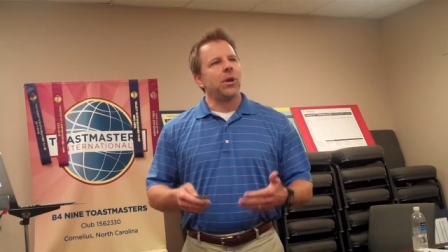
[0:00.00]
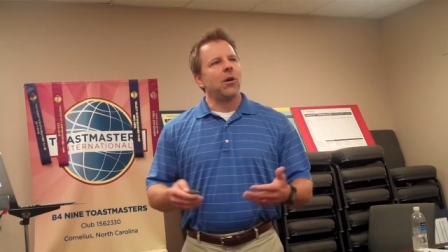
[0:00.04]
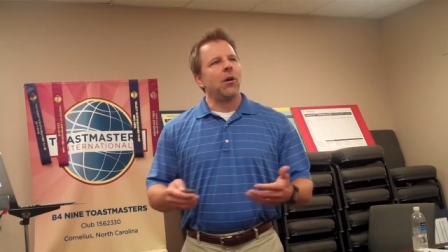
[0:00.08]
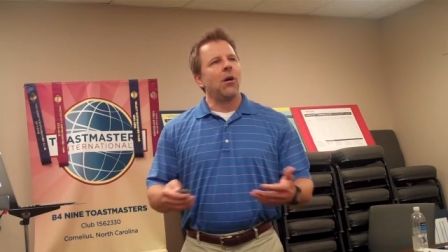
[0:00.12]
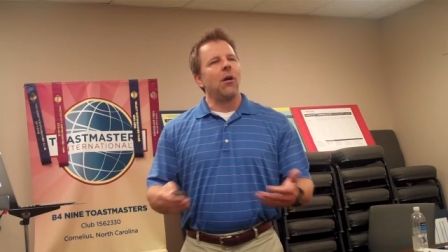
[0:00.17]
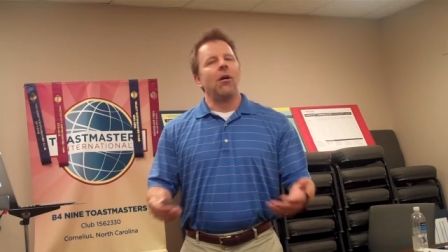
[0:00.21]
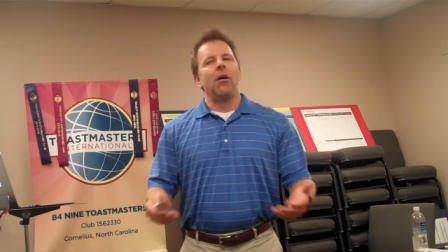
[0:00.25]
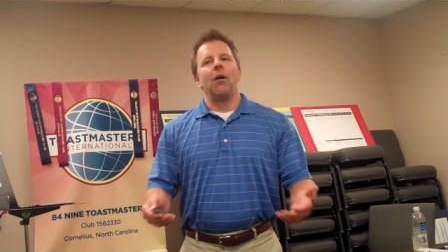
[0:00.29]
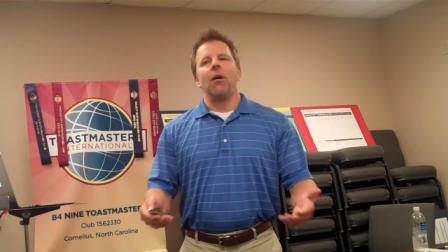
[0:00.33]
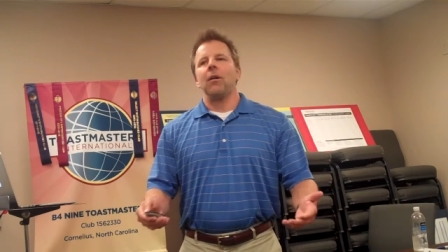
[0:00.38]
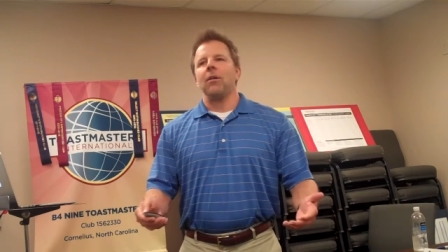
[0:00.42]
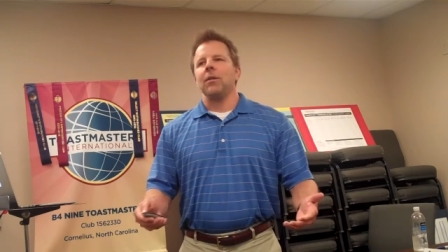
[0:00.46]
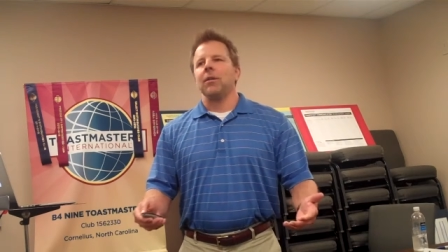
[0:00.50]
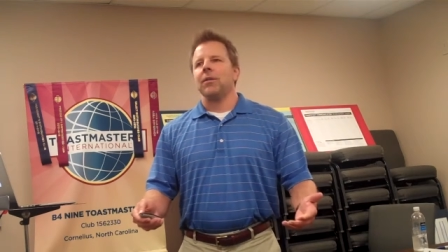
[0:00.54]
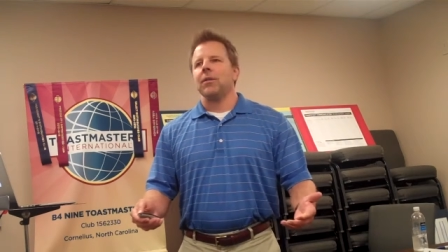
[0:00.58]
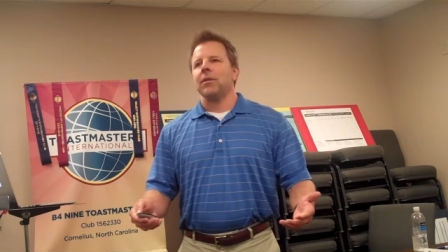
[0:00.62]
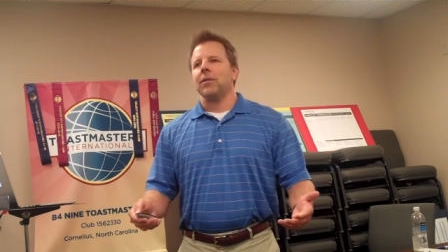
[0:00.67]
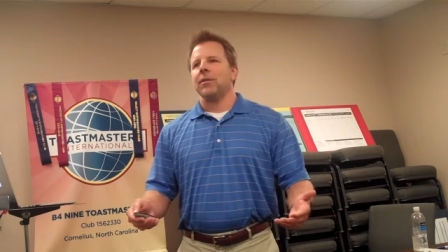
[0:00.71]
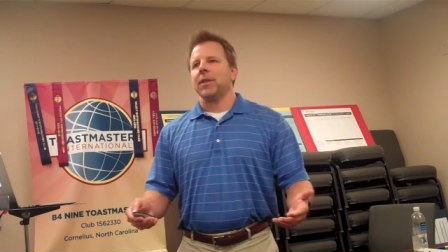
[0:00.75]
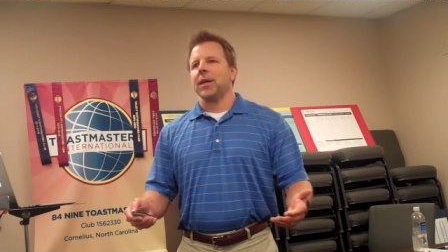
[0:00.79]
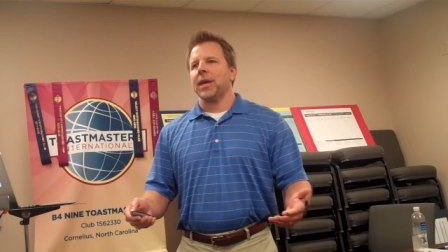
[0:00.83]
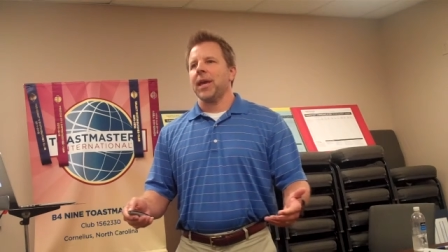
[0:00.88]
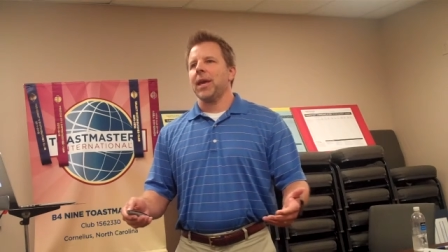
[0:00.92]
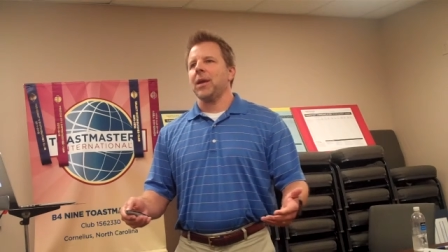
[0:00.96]
call
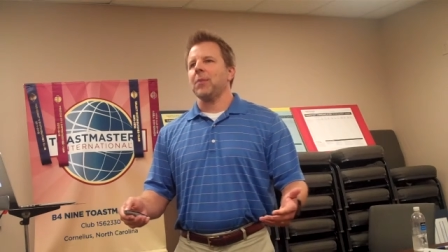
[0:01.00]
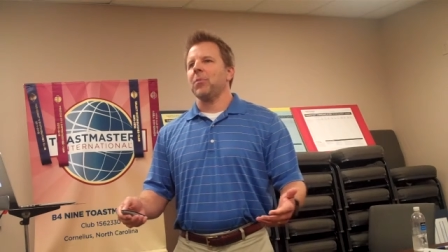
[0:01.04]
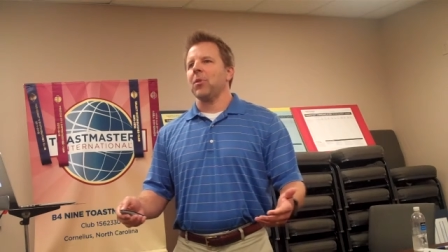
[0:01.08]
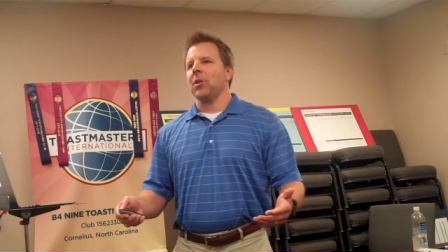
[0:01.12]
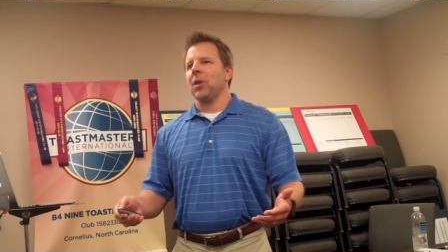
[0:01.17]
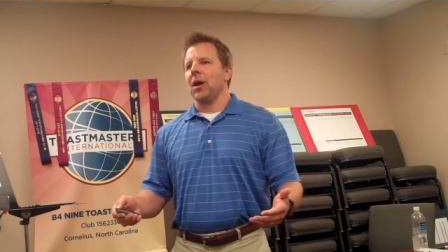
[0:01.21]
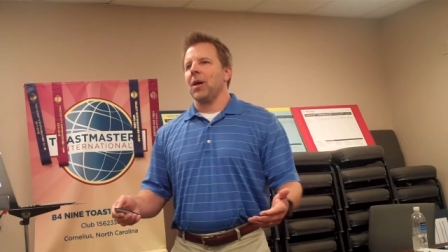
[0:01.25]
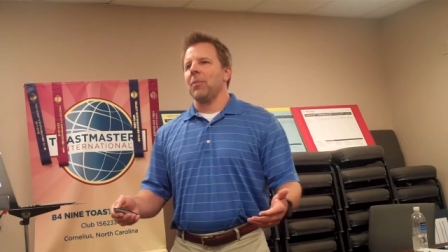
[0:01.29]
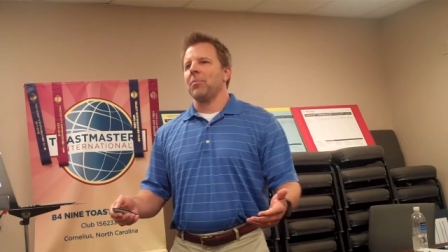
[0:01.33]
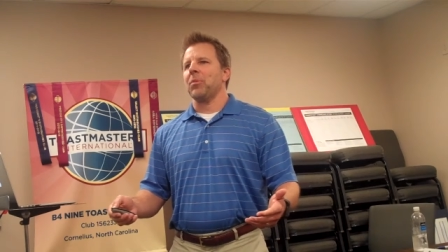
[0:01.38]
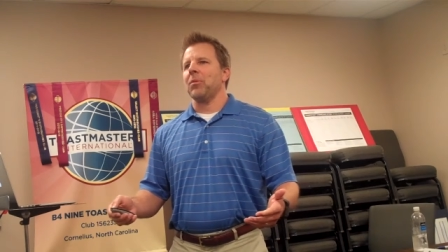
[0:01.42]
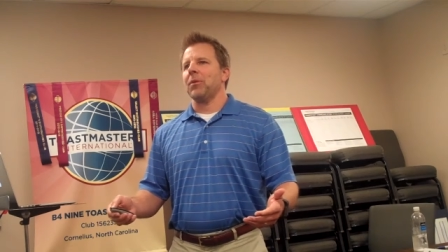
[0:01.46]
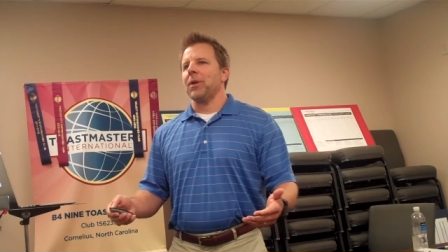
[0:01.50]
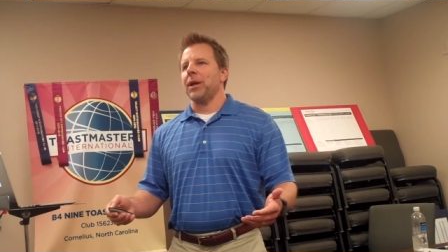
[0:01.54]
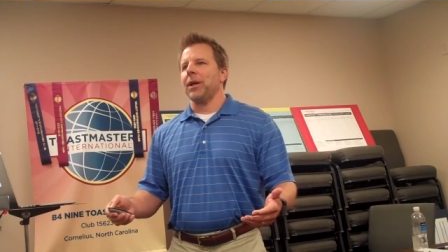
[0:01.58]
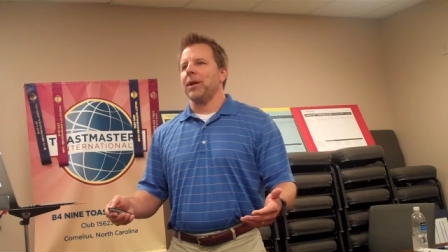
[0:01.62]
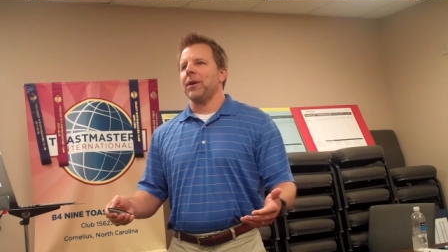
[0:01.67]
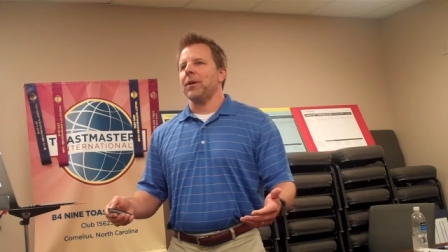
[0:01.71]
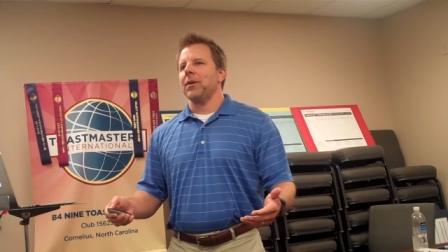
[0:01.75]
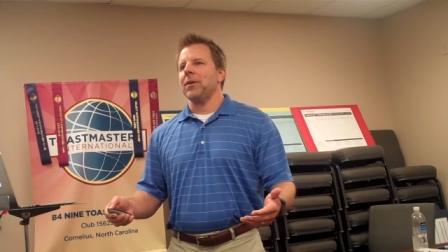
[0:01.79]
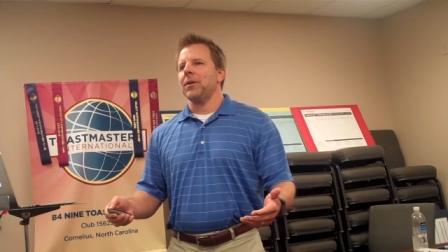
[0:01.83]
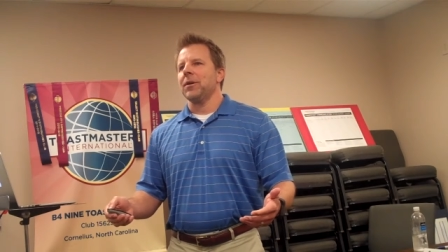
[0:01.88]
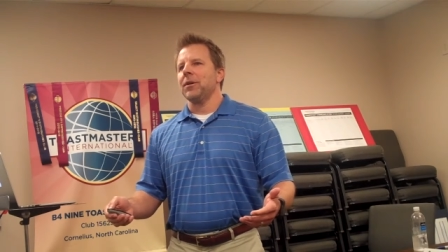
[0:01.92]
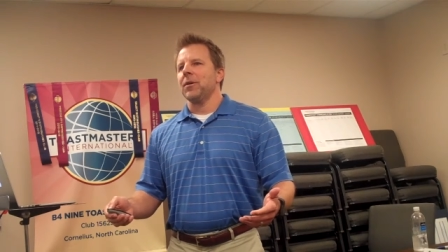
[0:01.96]
the cable
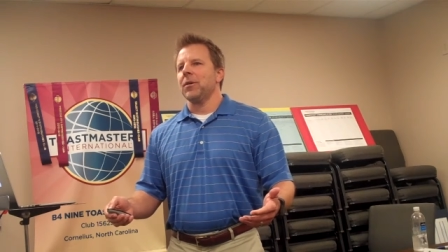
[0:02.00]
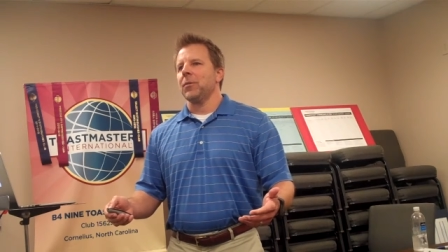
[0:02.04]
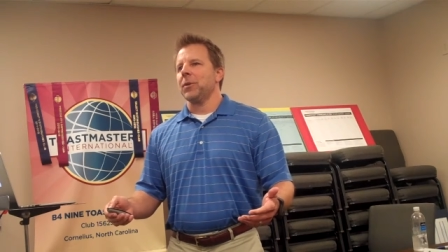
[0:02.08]
operator,